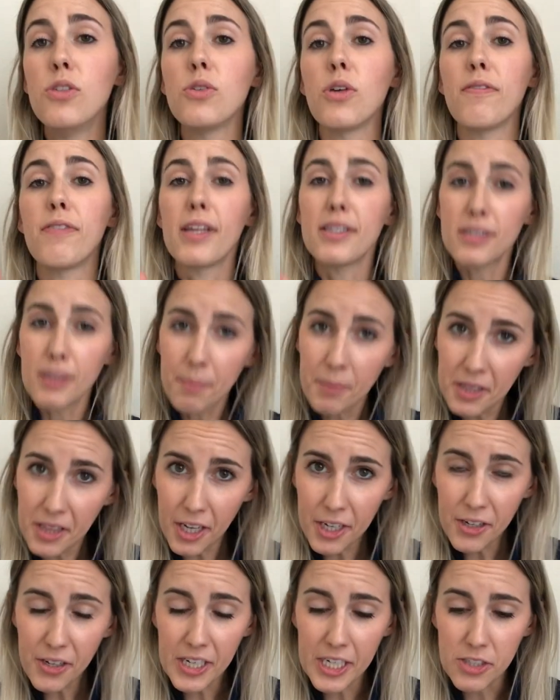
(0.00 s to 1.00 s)
So if that's something that
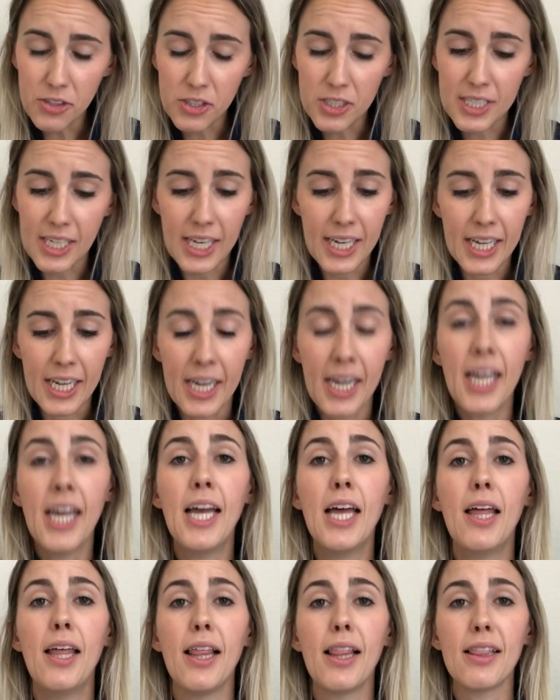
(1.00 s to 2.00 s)
you're interested in,
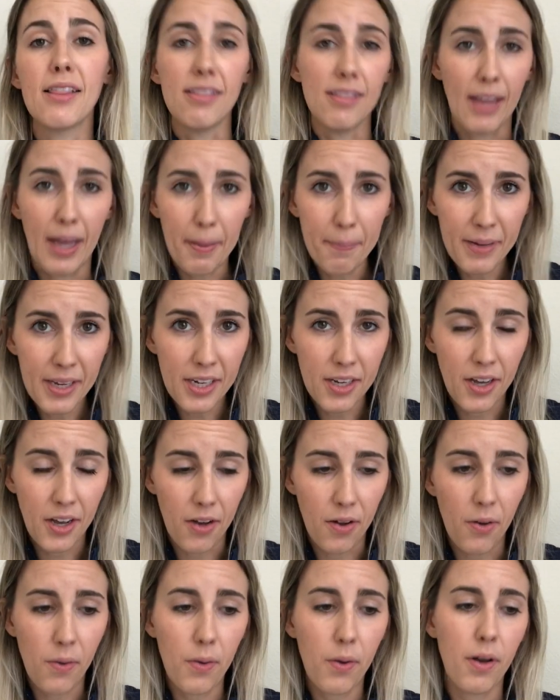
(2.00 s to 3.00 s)
let me
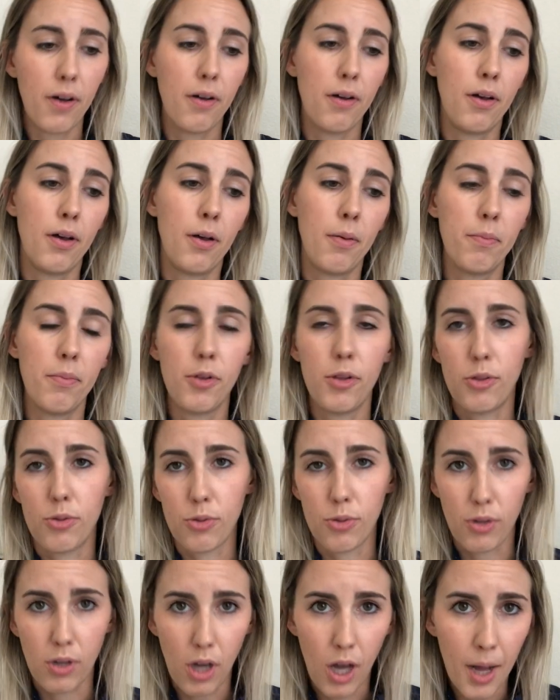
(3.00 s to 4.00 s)
know through
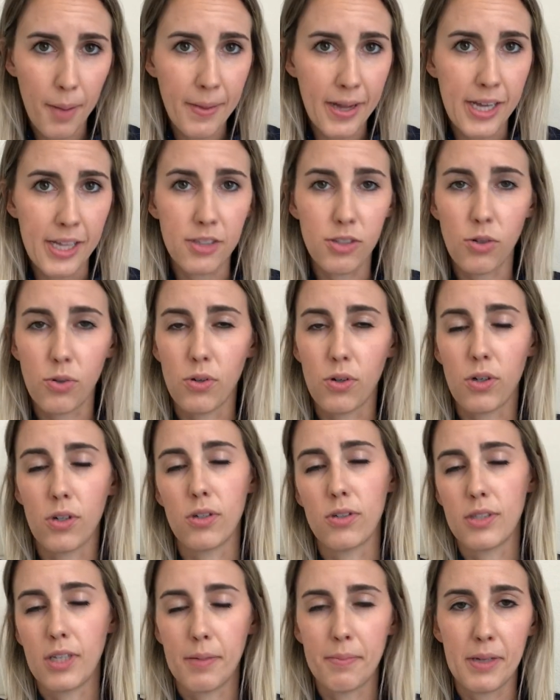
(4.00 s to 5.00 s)
the comments or
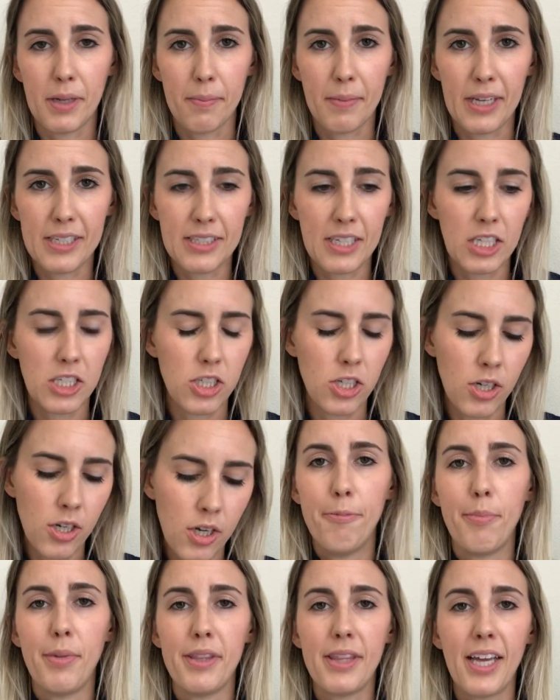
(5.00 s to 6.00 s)
send me a message.
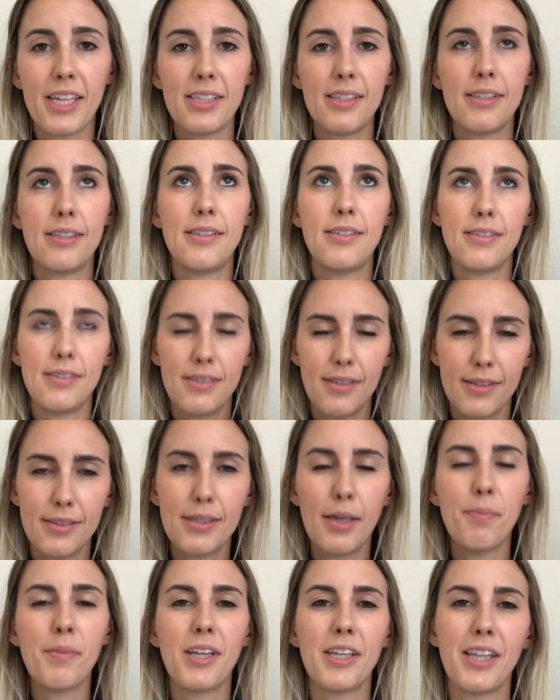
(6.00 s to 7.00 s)
But that's
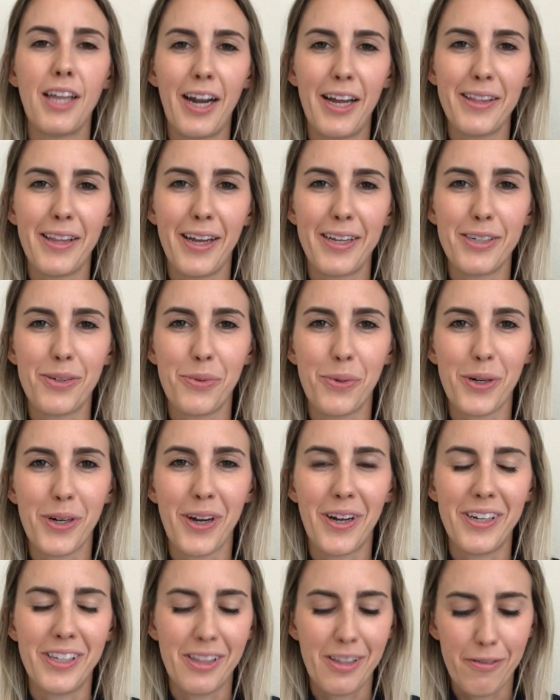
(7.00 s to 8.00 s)
something that I'd like to work
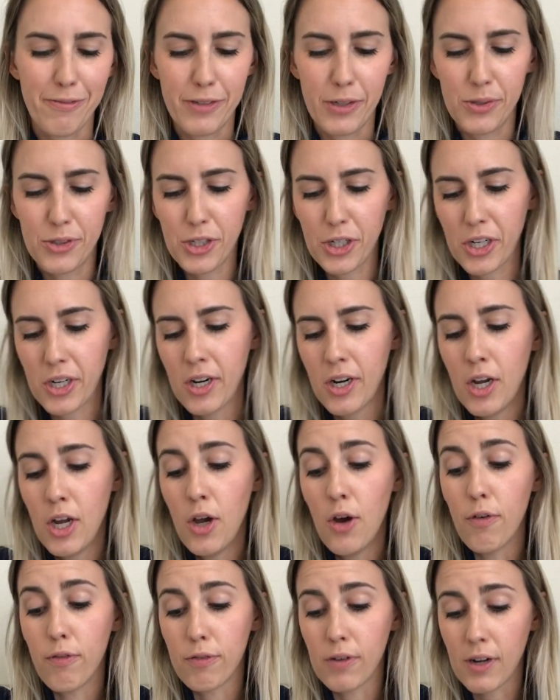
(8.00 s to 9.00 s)
on in the future.
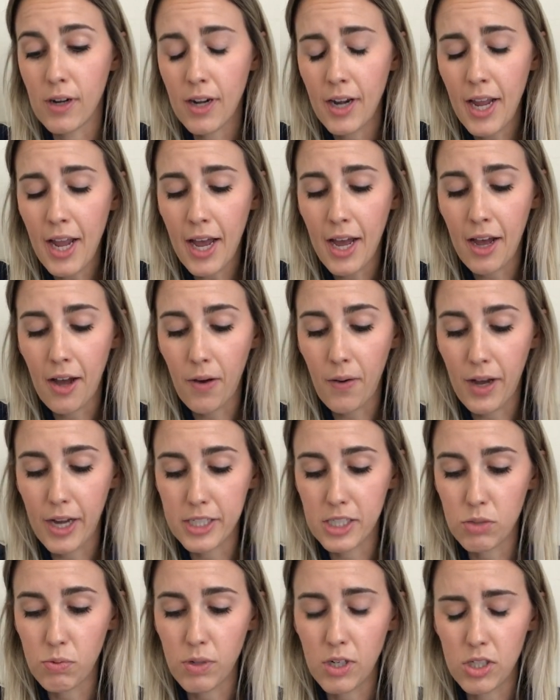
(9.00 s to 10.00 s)
For now, I
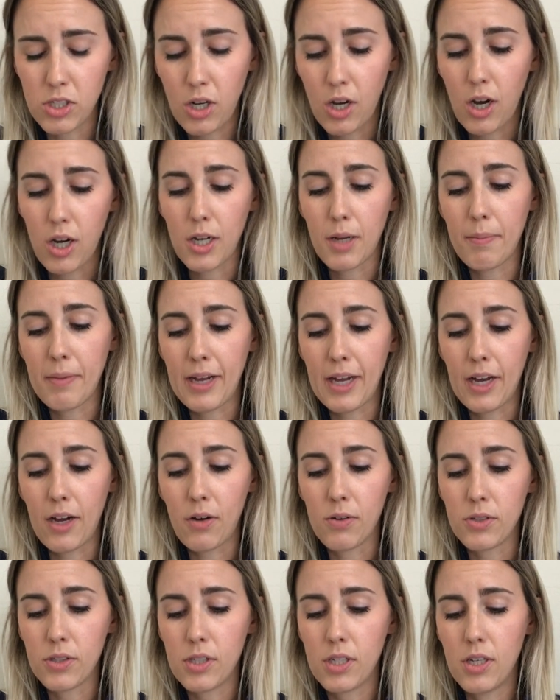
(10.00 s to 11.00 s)
just want to talk
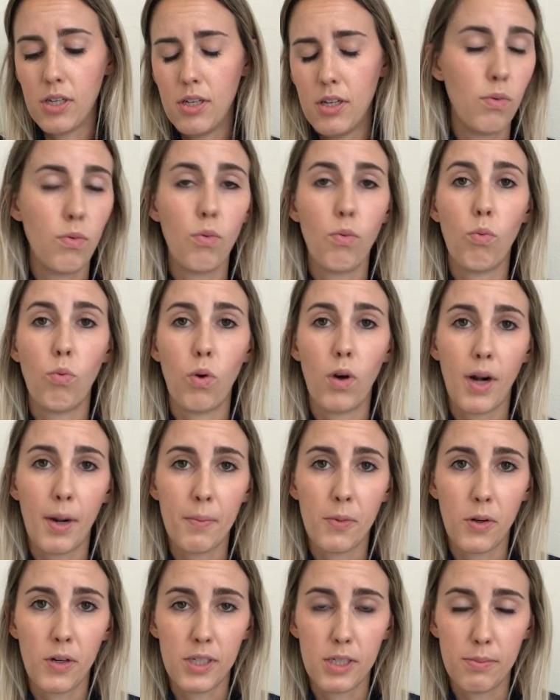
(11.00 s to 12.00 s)
about what I'm
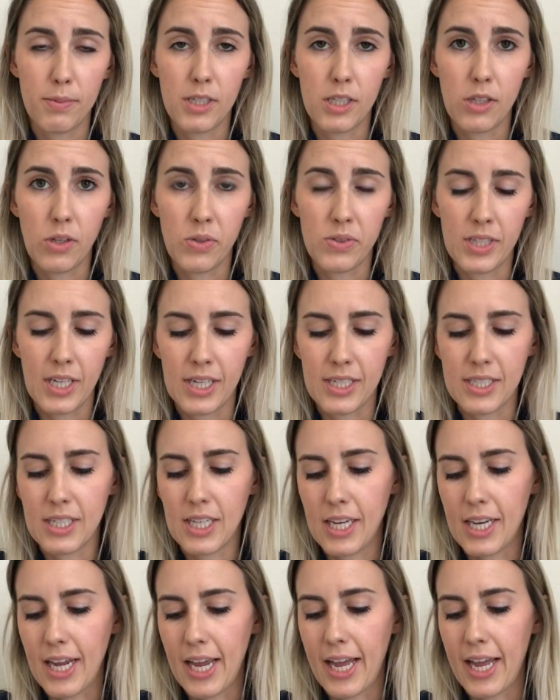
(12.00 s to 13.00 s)
going to be using
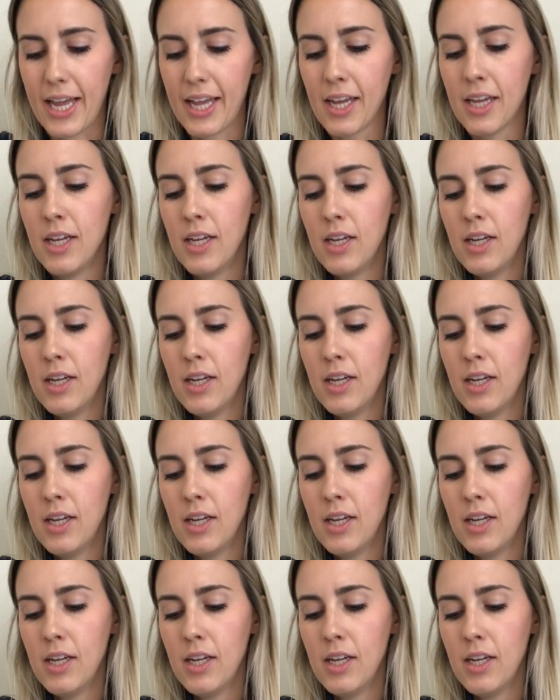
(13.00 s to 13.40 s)
today.